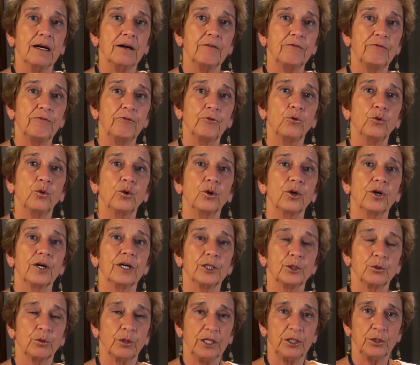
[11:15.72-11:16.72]

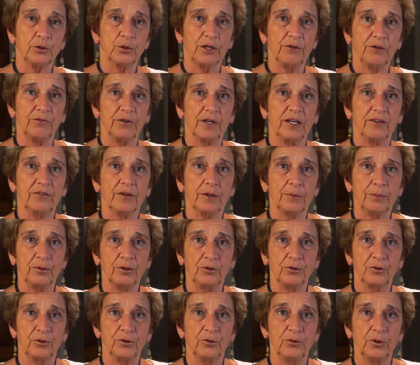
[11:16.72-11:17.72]
for 2025 up and
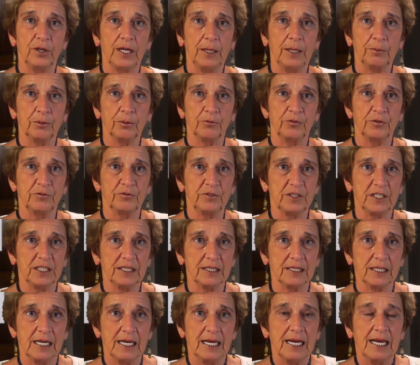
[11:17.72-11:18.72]
through April
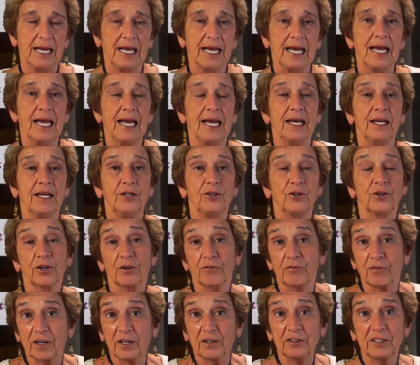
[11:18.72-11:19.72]
15th. And you're going
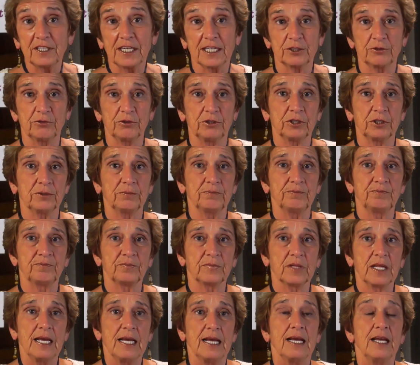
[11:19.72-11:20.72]
to file your tax return.
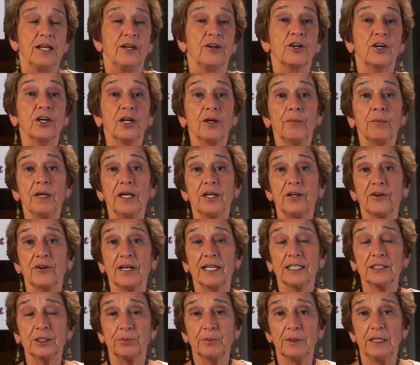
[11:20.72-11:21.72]
You're going to make your
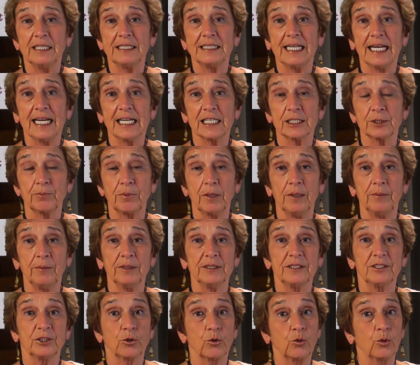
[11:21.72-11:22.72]
estimated tax
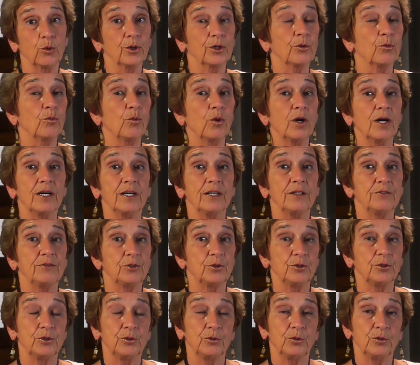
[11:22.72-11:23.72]
payments Q1 of
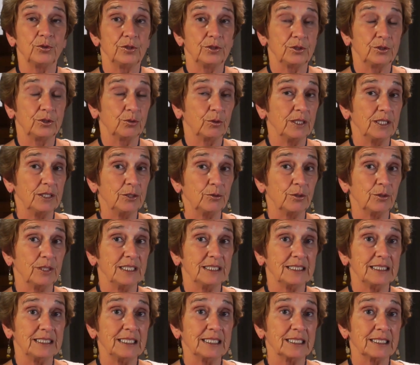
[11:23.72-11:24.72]

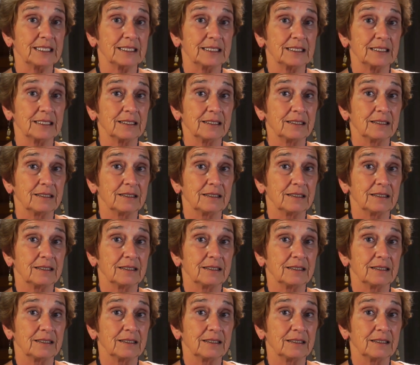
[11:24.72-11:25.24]
2026.